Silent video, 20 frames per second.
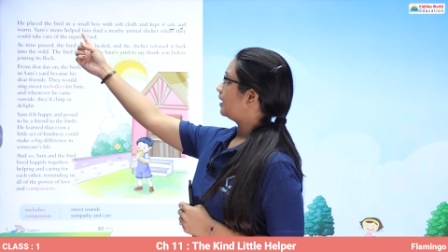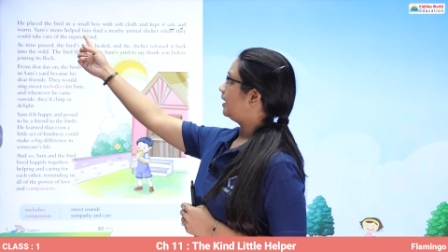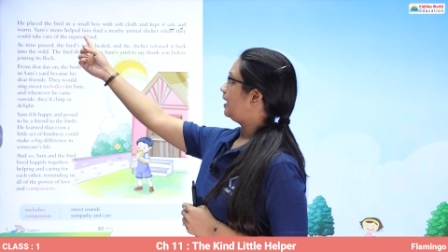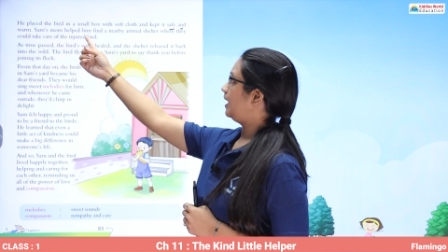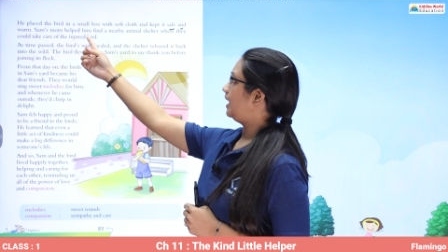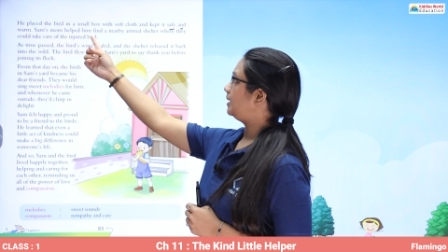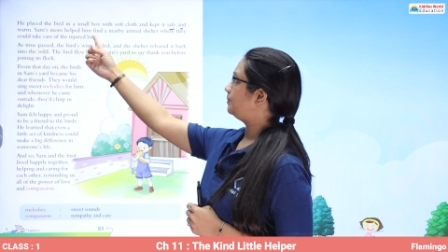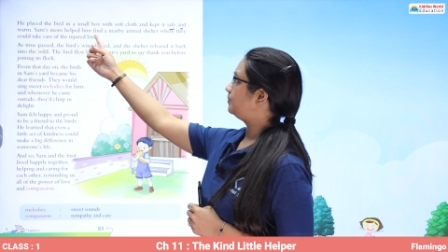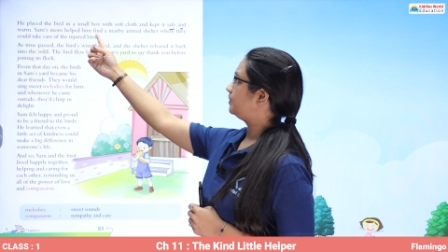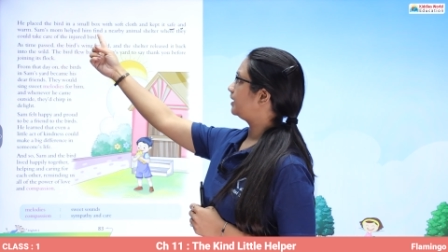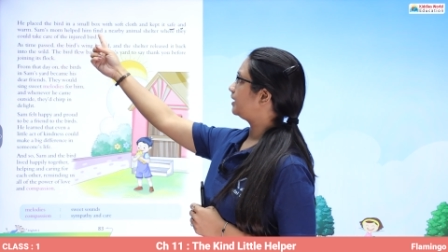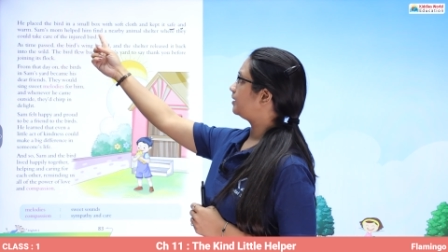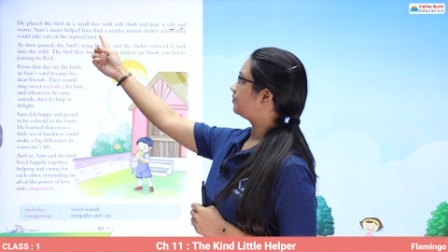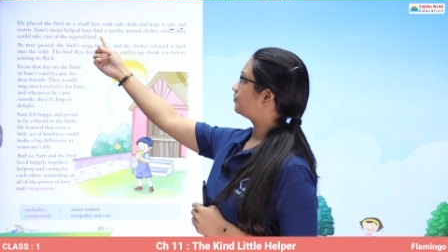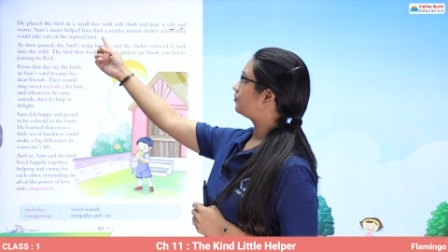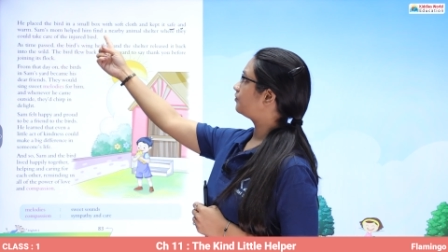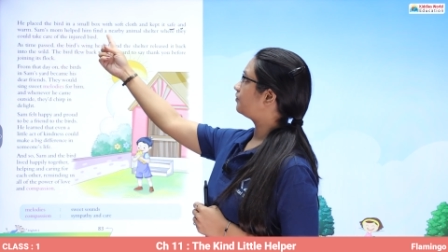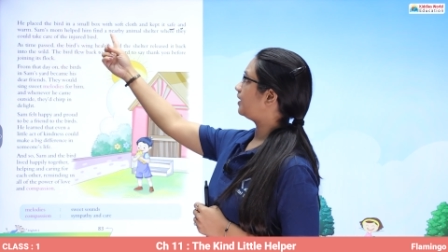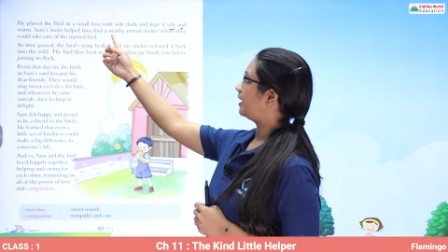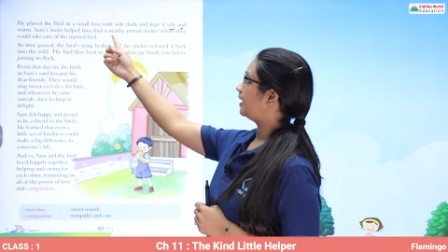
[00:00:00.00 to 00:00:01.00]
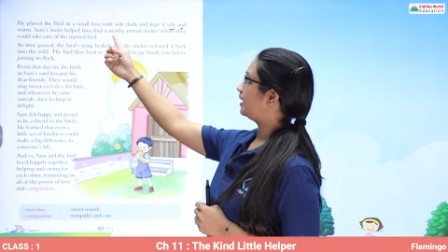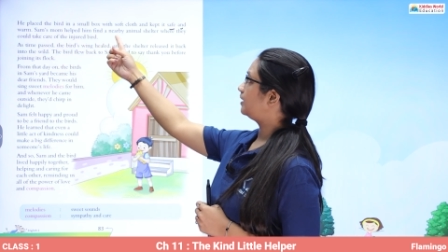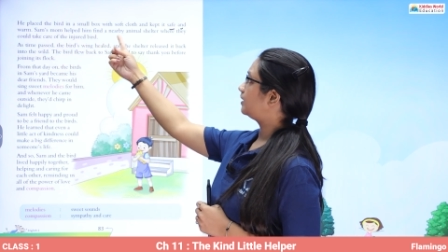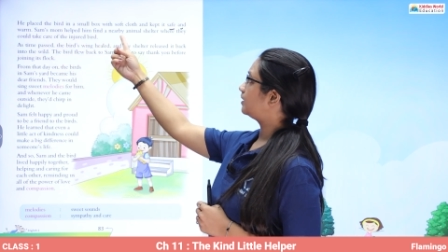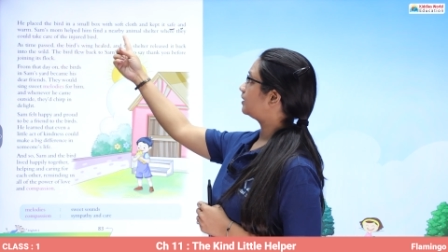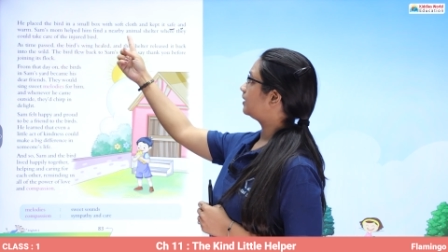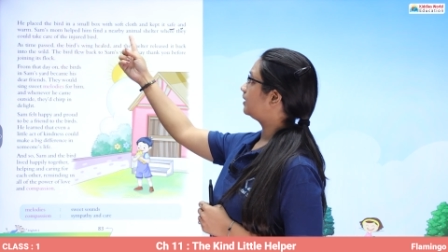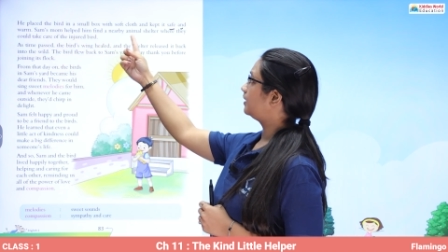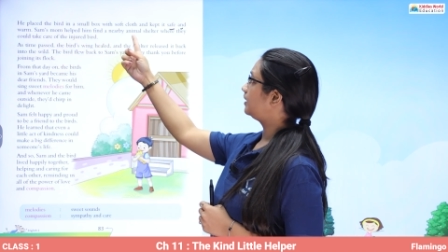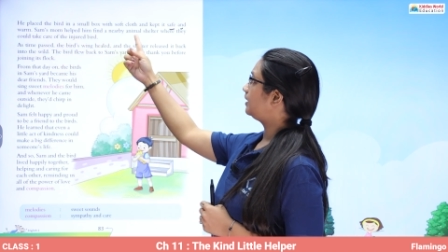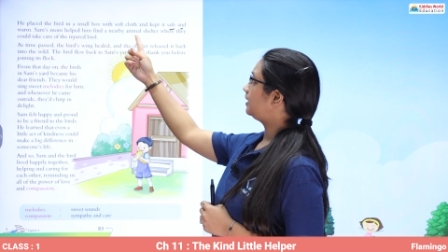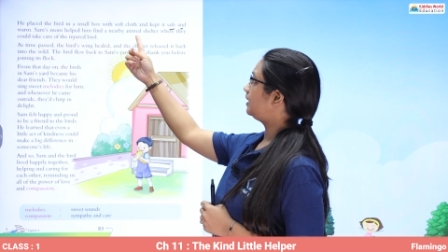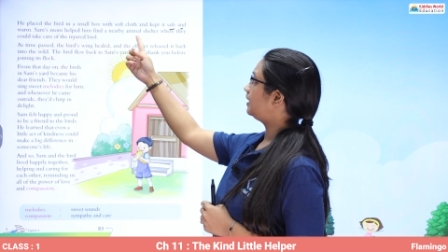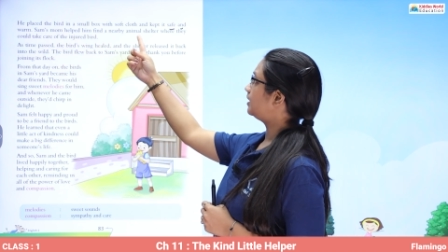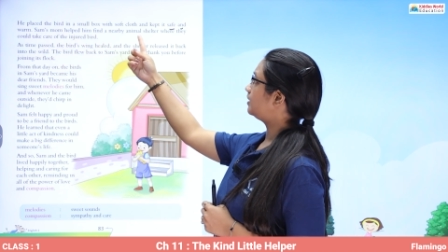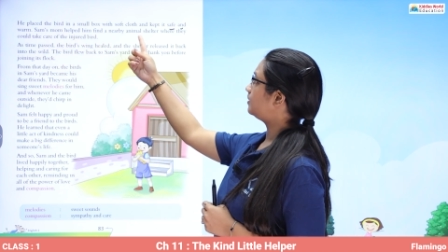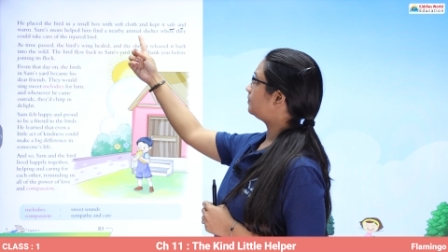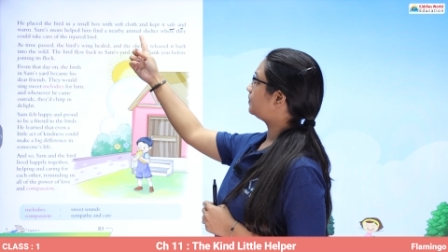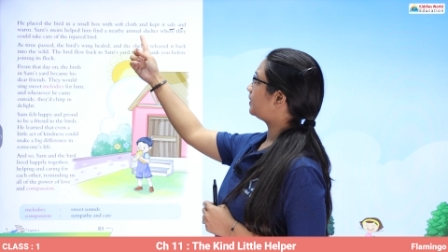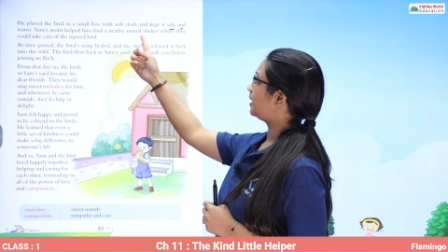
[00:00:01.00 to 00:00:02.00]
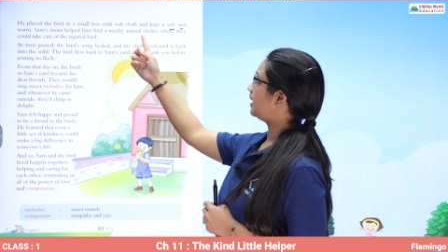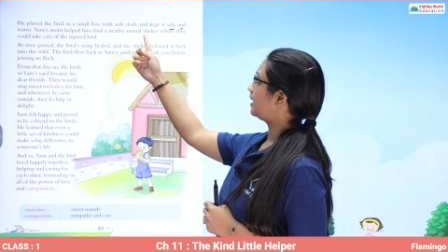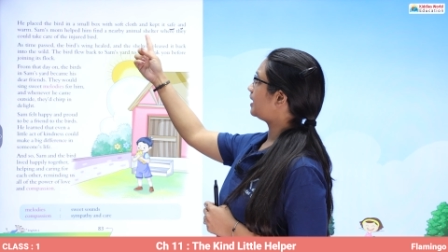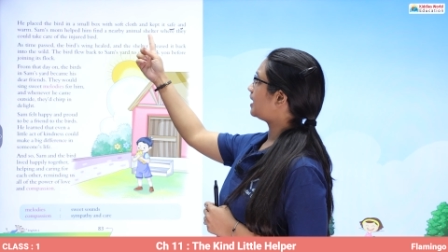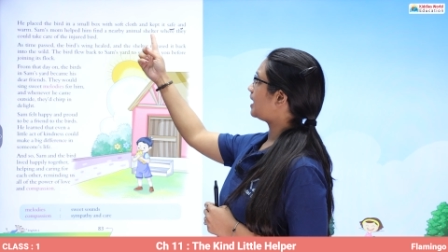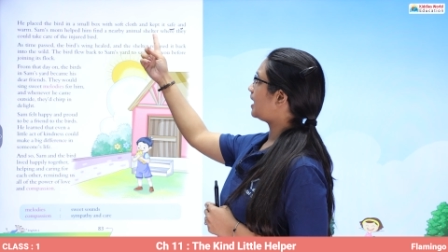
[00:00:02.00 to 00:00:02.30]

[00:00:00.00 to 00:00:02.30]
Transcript: helped him find a nearby